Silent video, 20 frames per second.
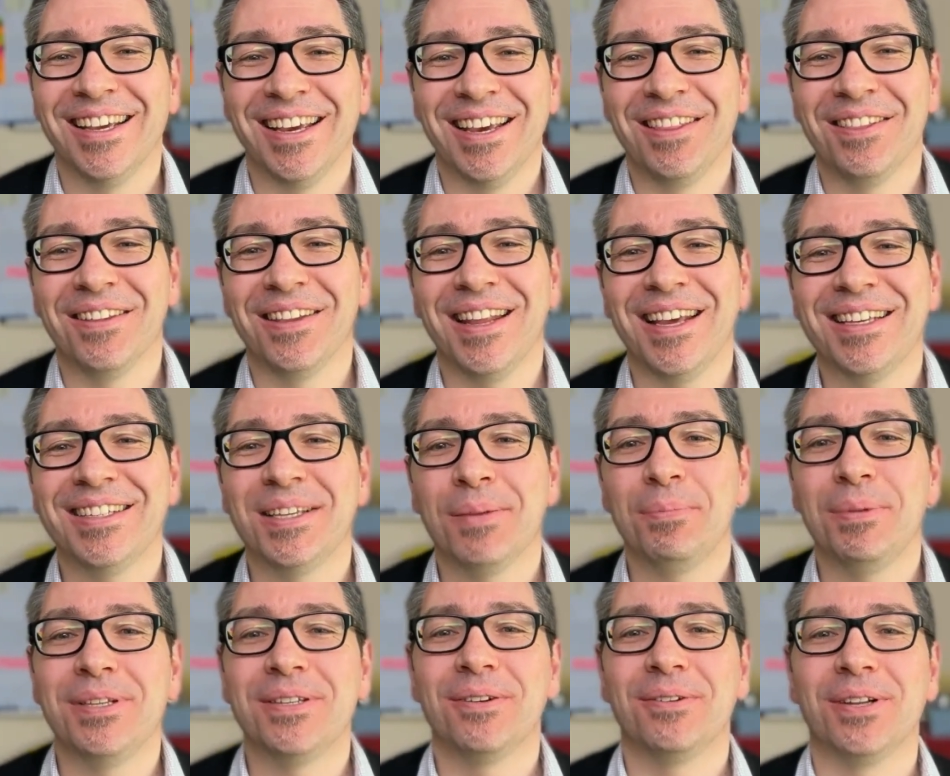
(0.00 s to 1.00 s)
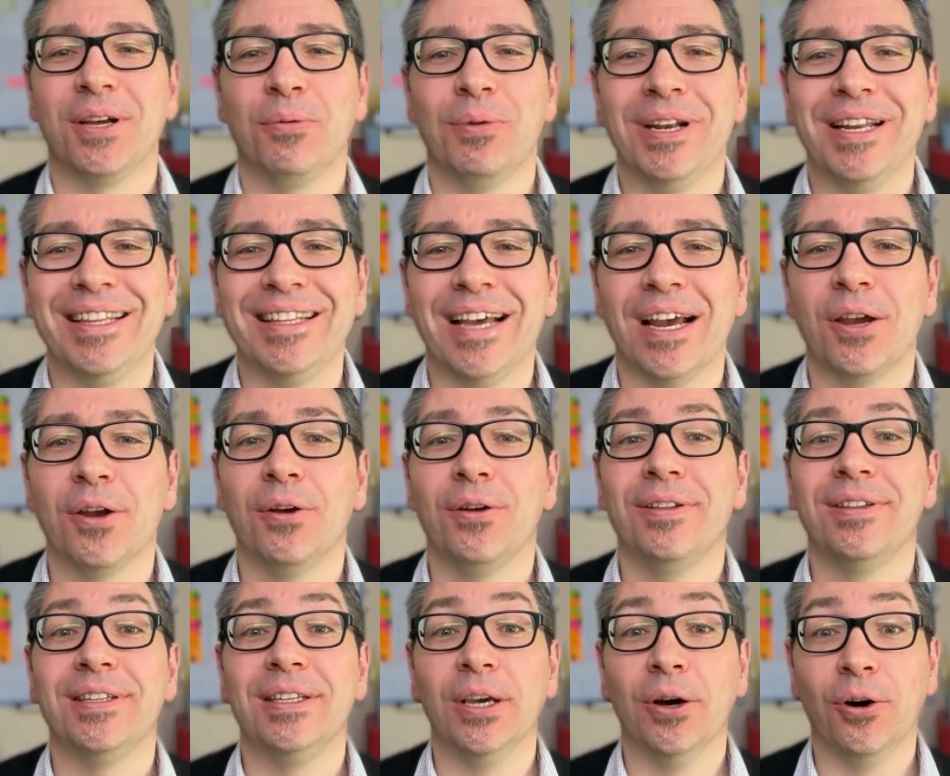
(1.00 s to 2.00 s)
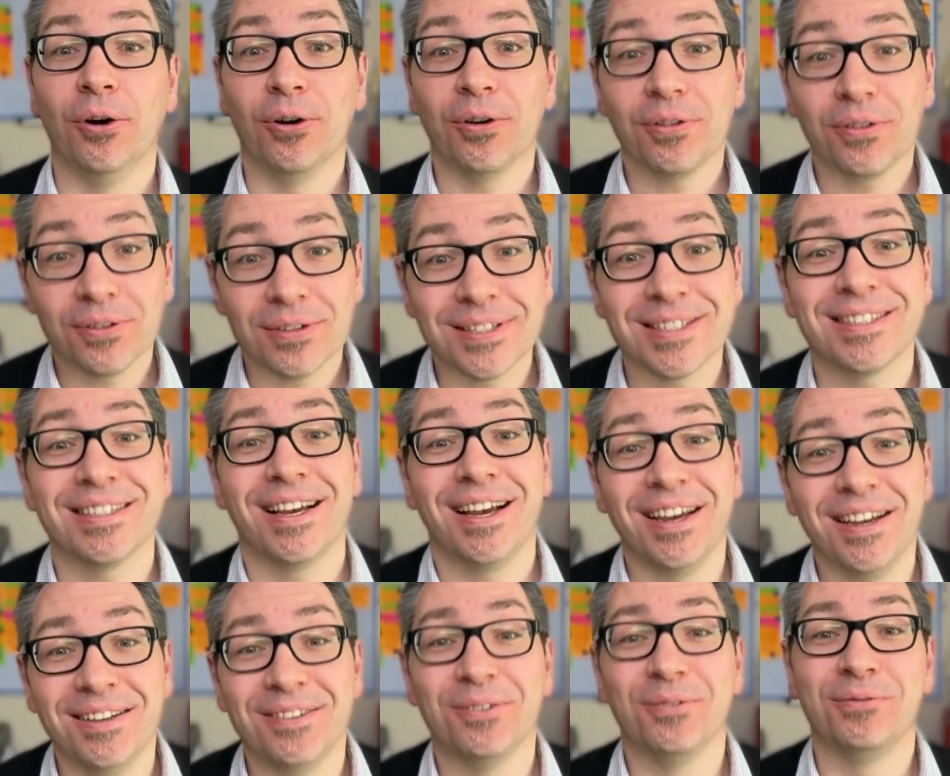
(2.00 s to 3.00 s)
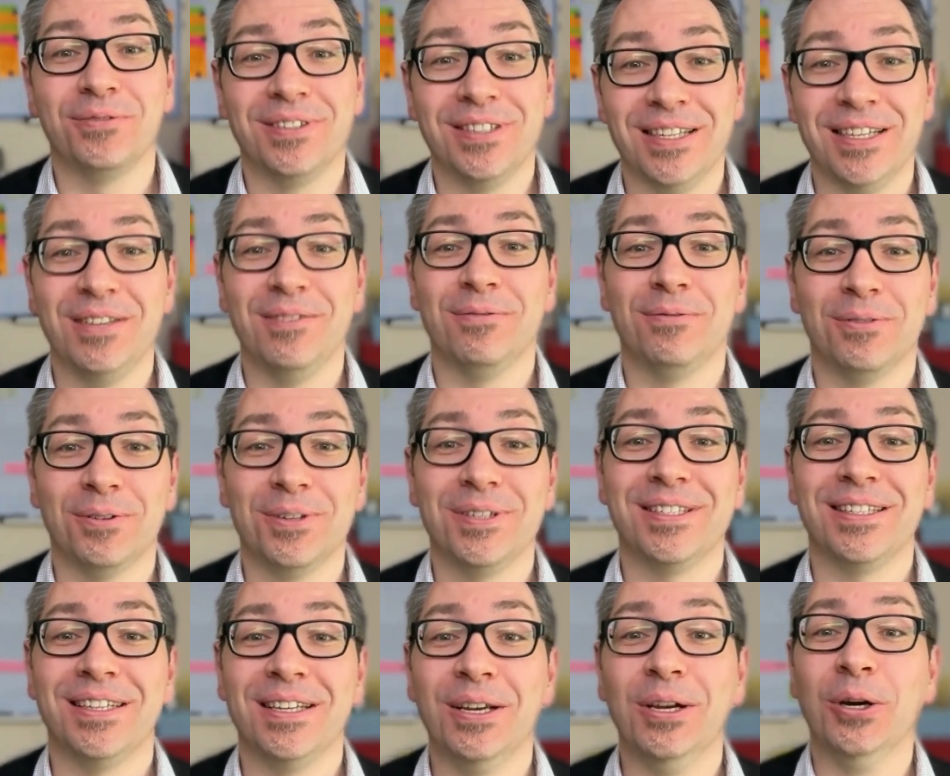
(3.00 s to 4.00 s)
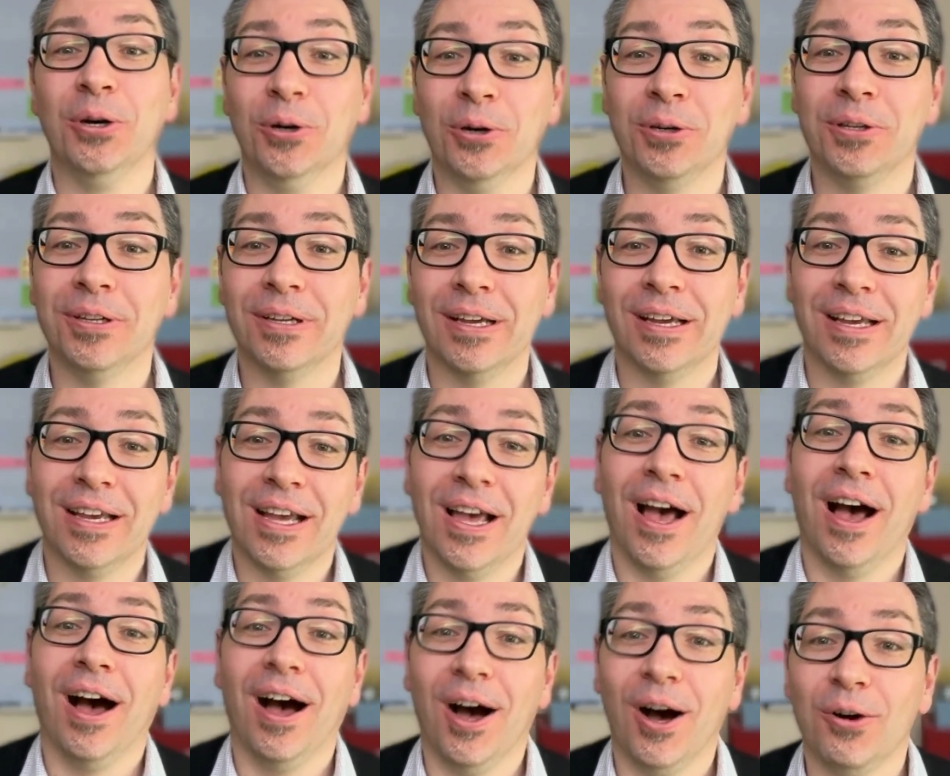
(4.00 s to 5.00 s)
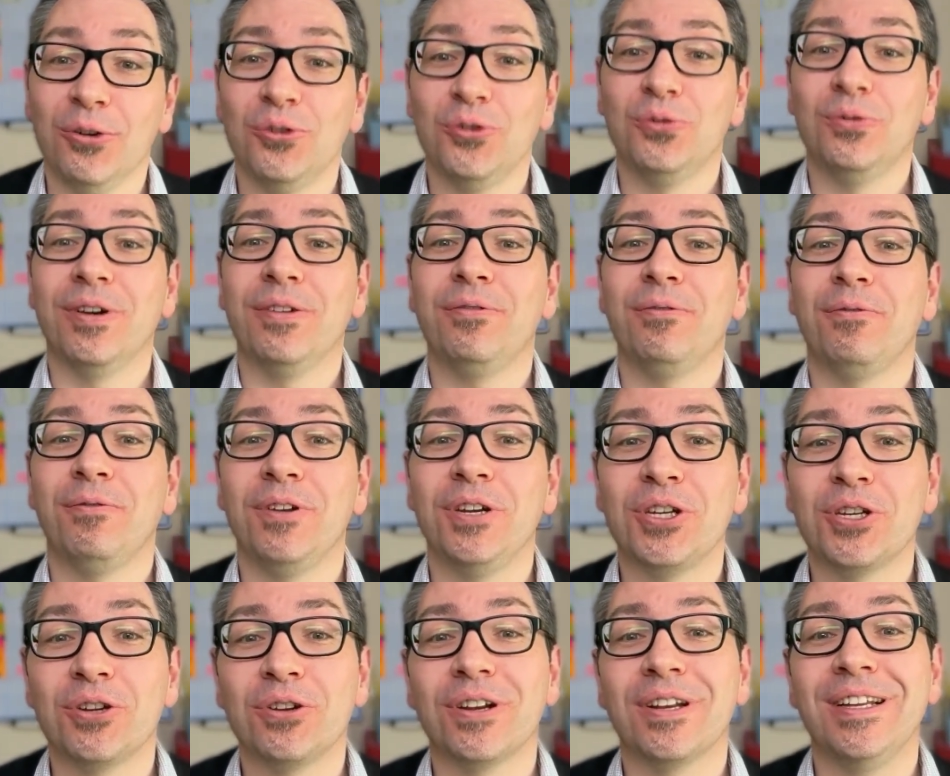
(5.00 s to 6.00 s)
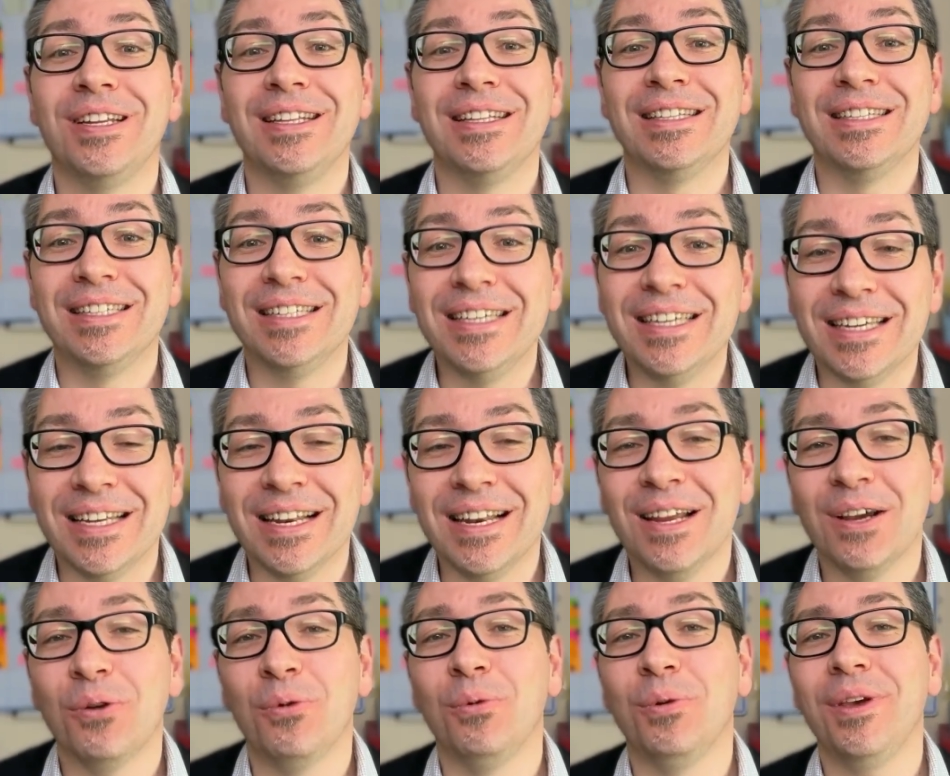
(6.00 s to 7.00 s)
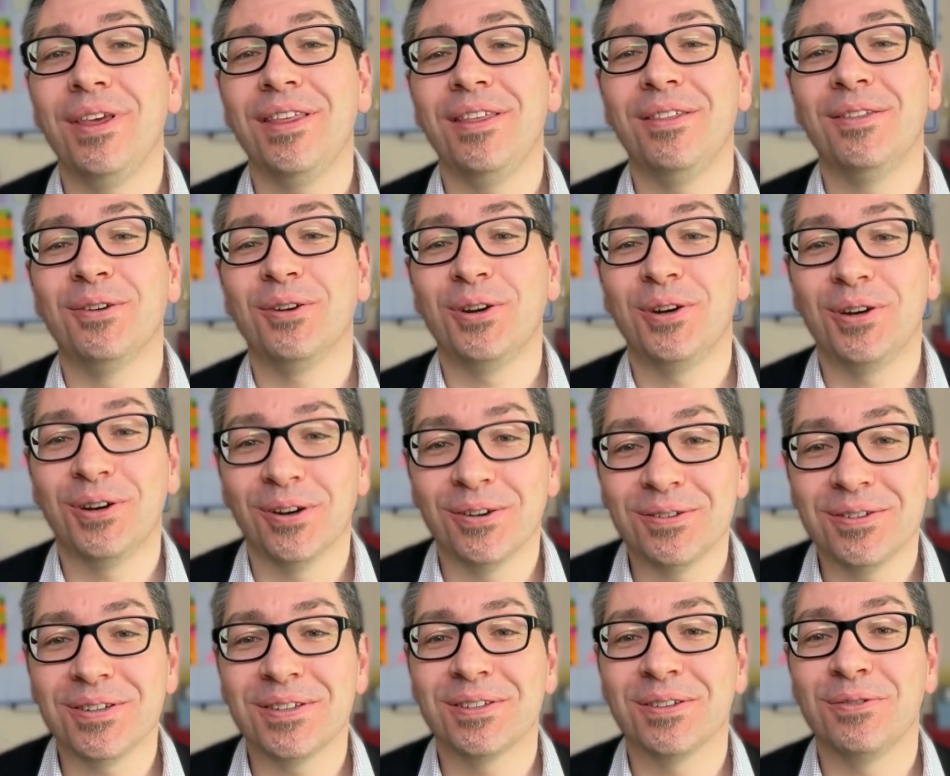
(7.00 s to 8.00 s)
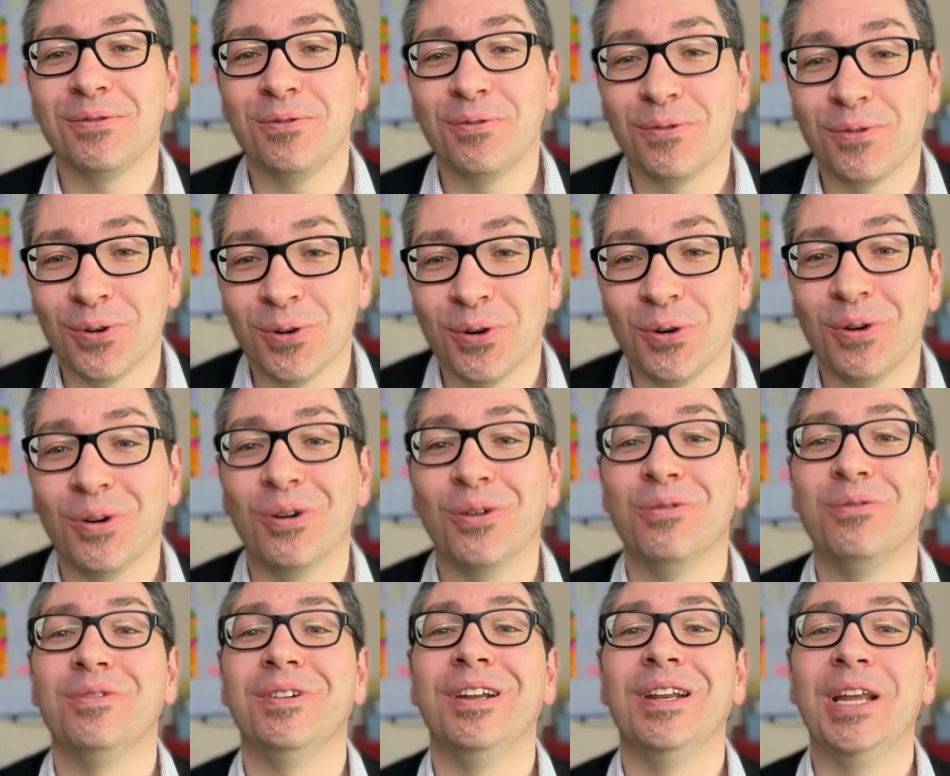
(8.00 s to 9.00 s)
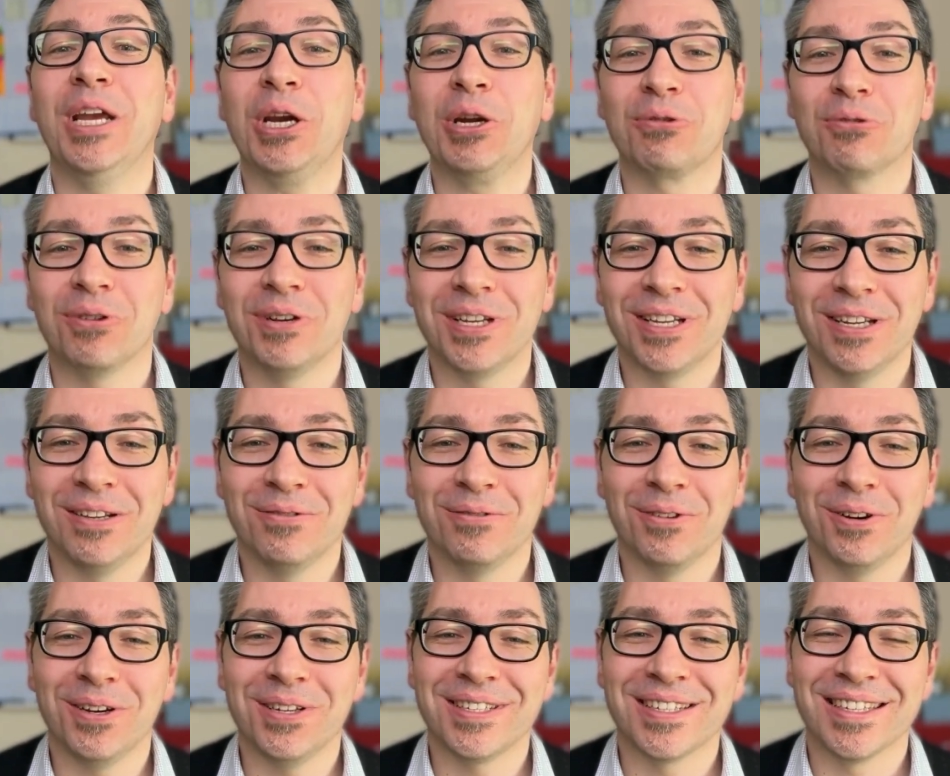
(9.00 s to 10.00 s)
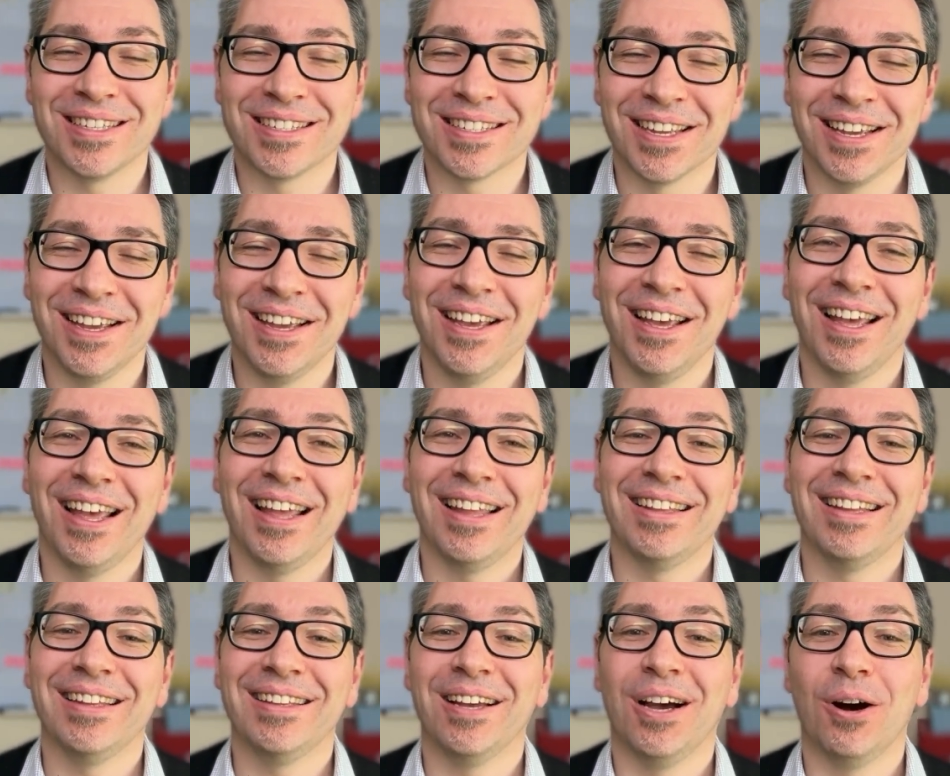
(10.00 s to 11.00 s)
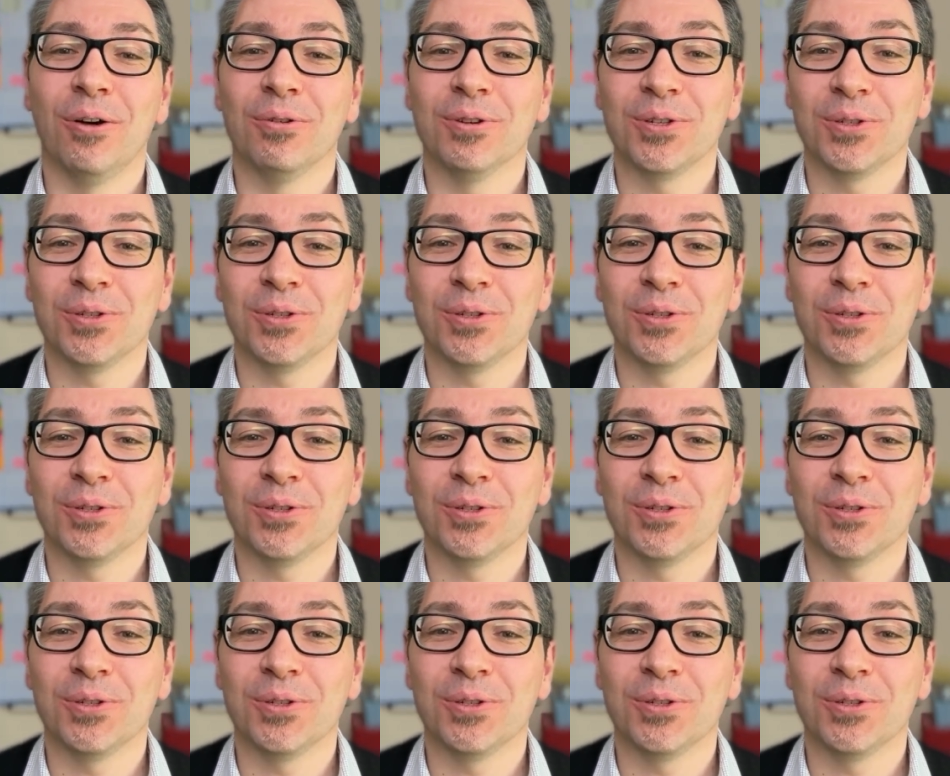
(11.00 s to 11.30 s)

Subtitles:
In the next episode, I will tackle the other side of the invoicing coin, how to efficiently deal with the constant flow of electronic invoices that our